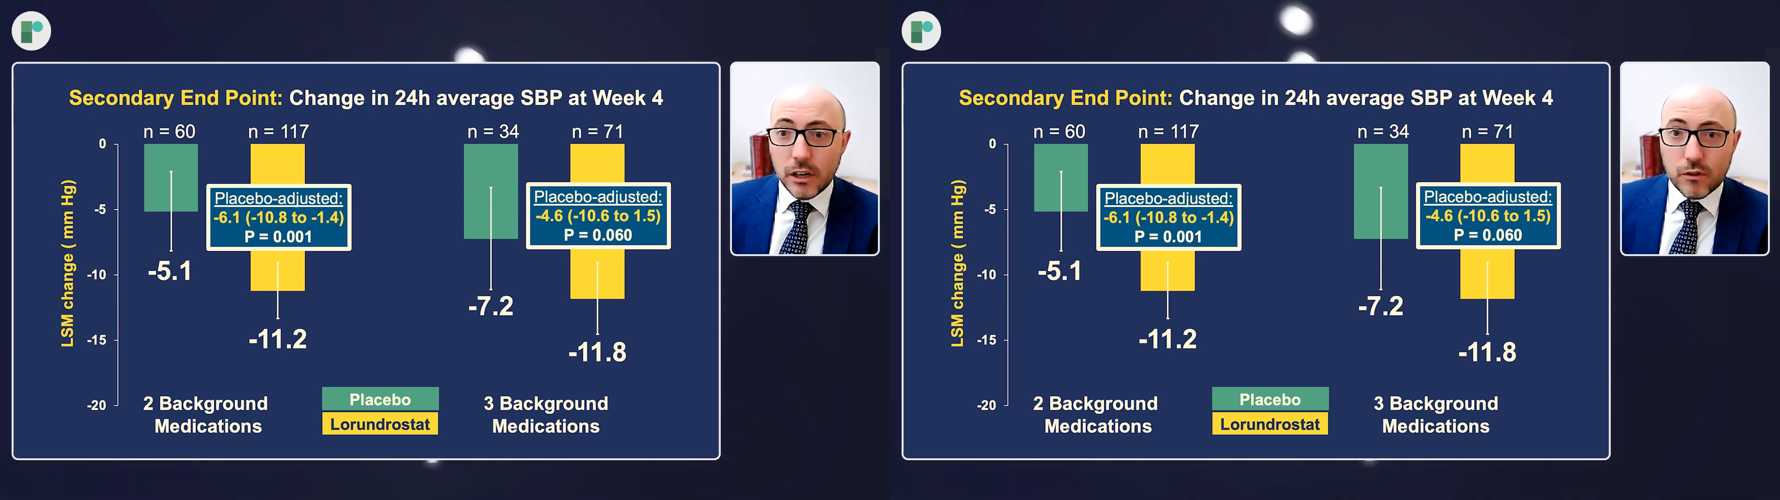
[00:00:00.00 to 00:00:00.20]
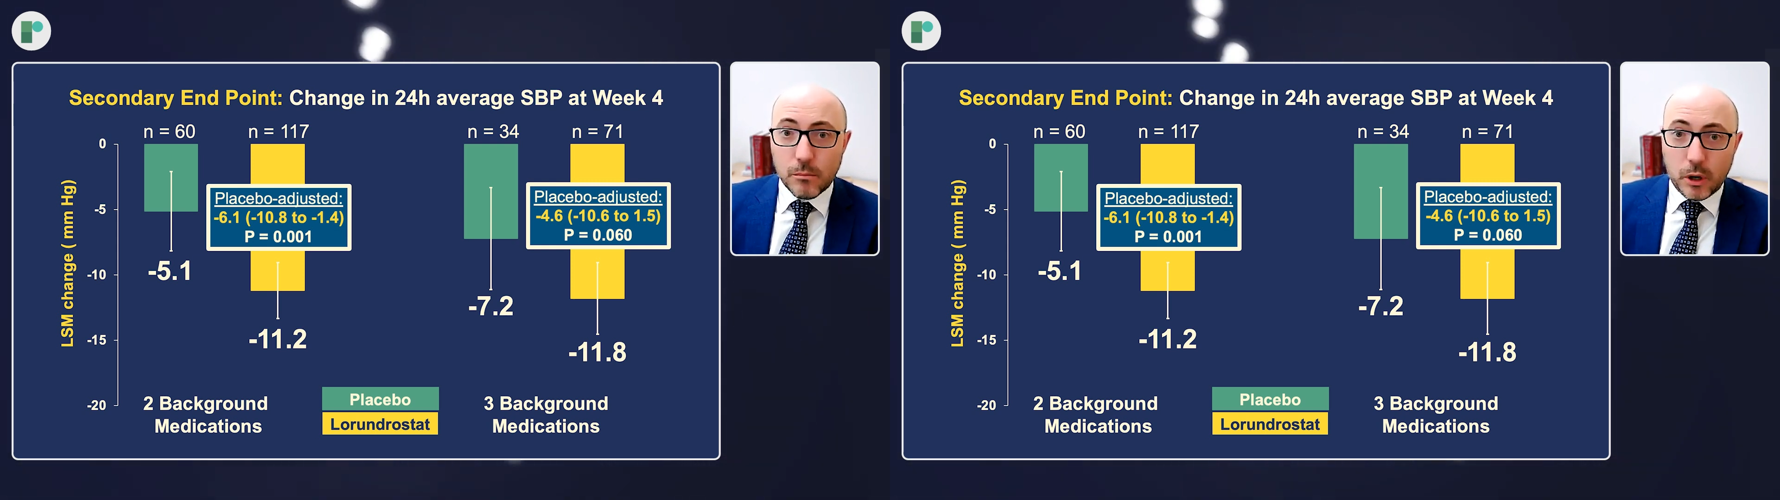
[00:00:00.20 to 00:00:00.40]

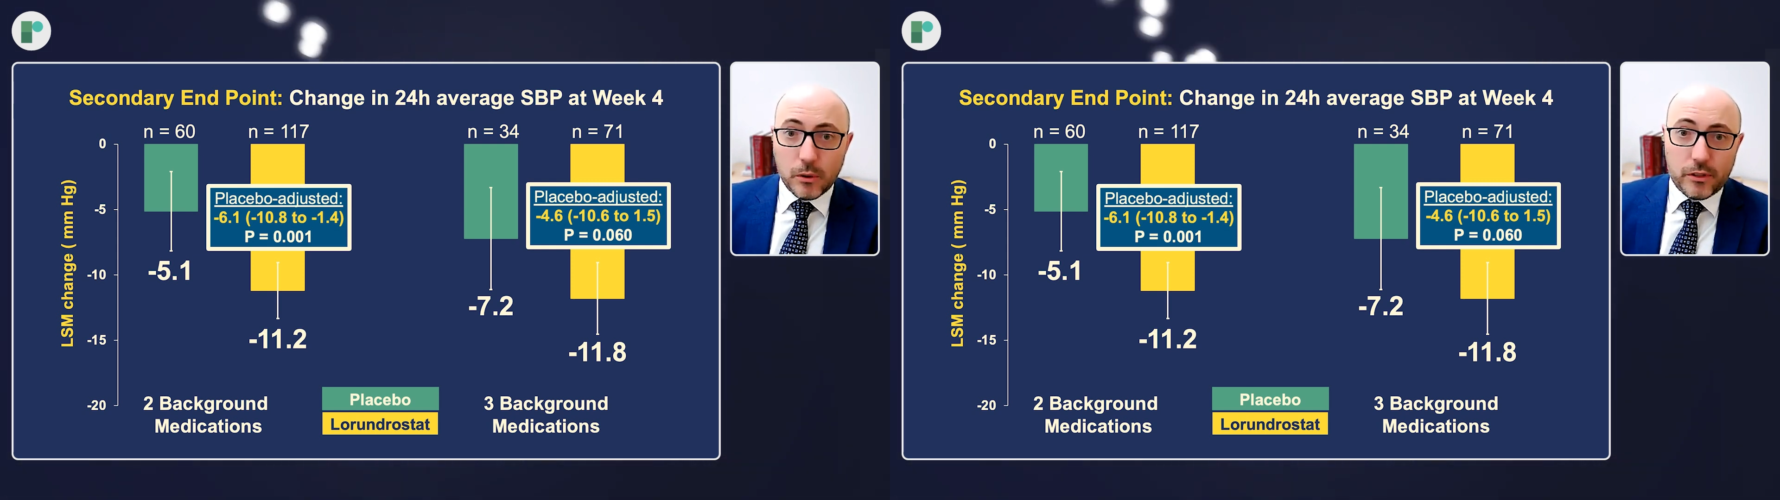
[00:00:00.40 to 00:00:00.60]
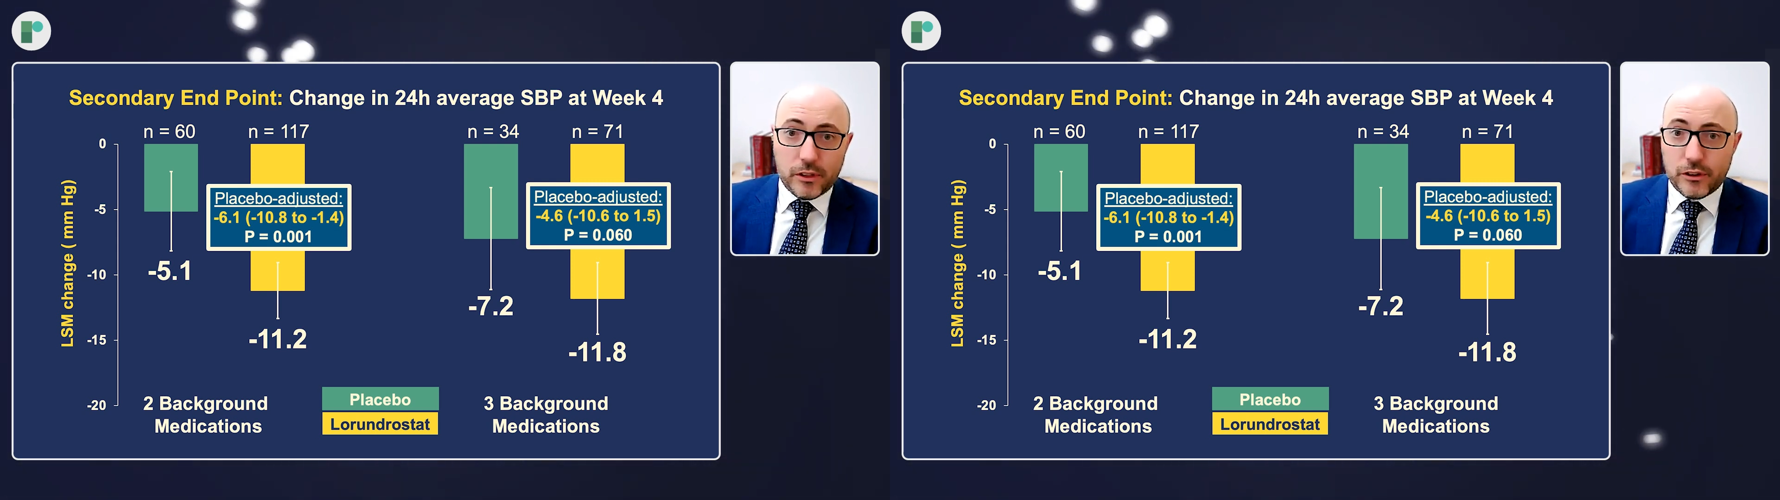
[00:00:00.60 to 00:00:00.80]
for
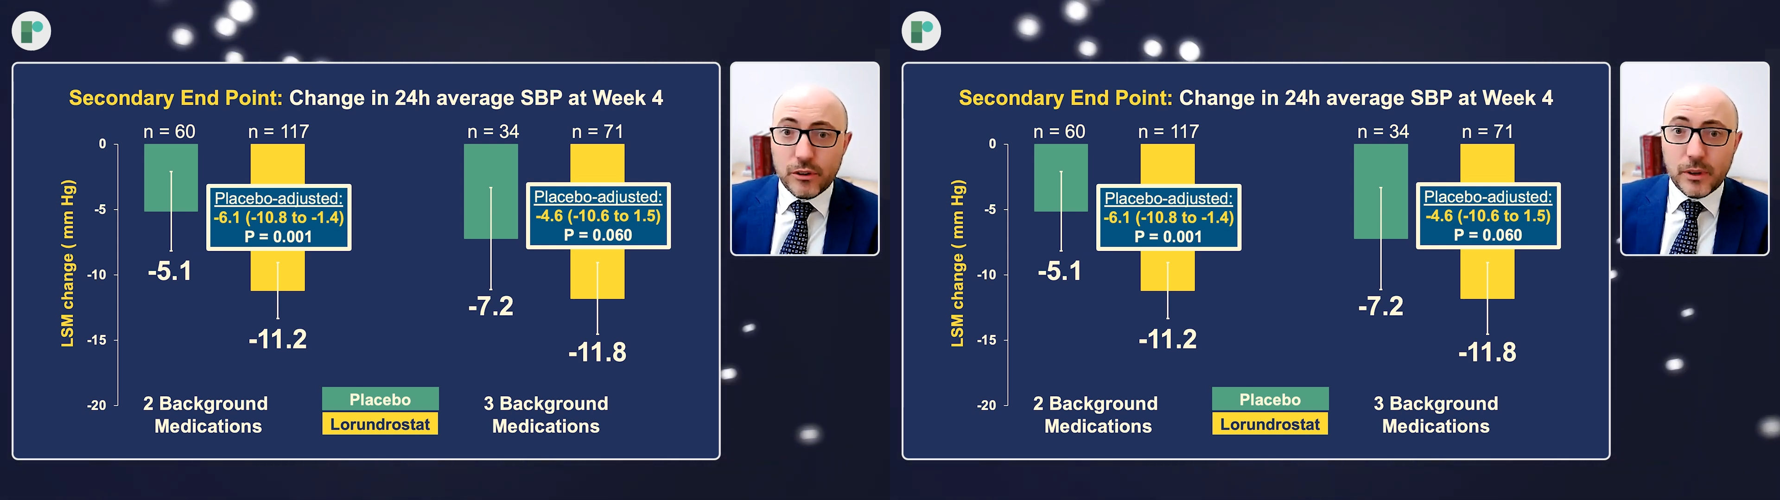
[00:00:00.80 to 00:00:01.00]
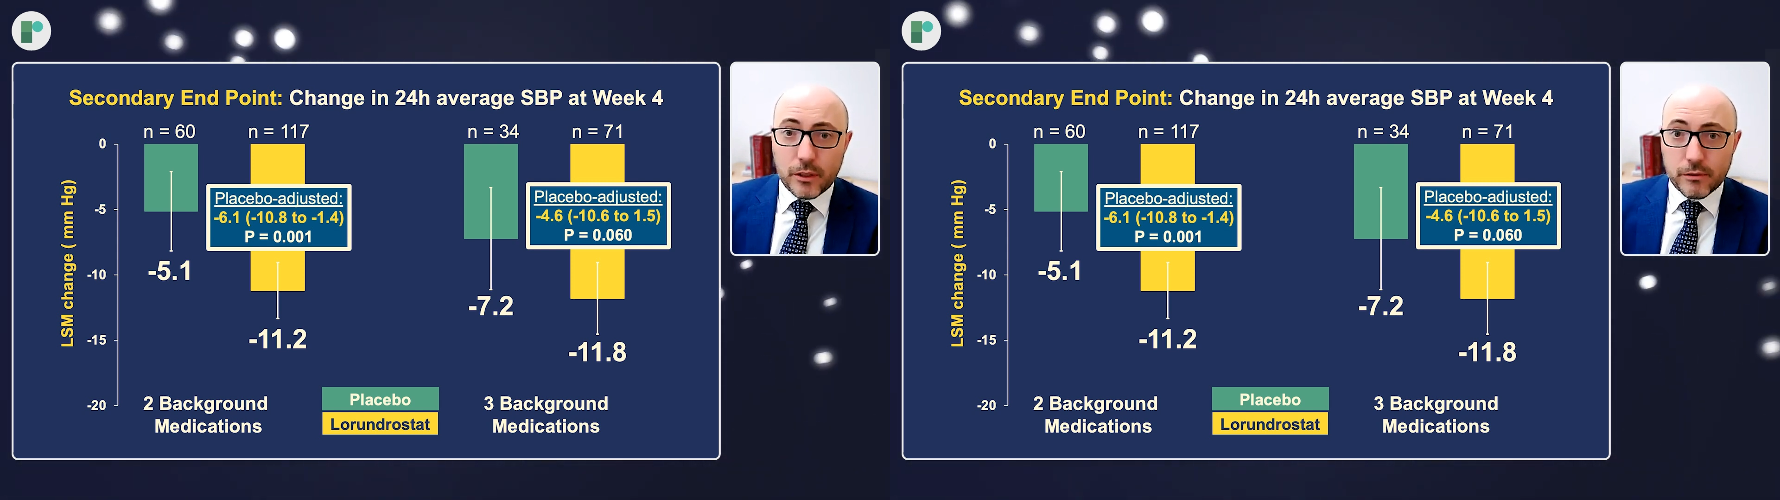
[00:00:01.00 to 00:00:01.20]
both the two and